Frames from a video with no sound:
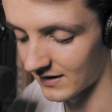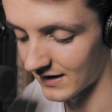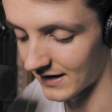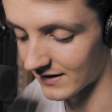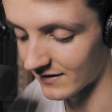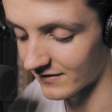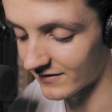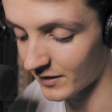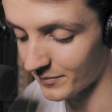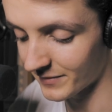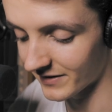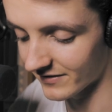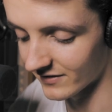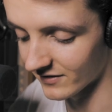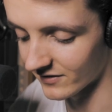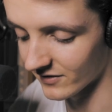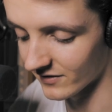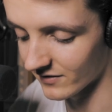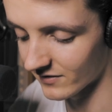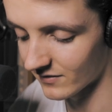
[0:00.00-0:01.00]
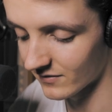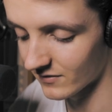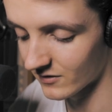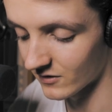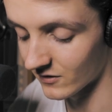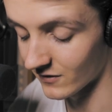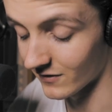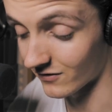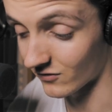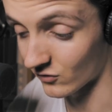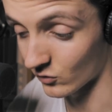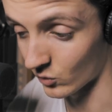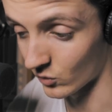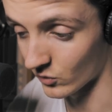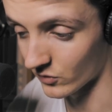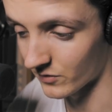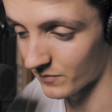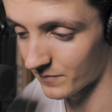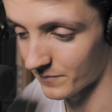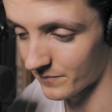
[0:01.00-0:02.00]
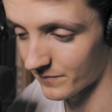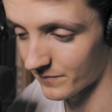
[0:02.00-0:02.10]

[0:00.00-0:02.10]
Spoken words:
and in some instances, a sword.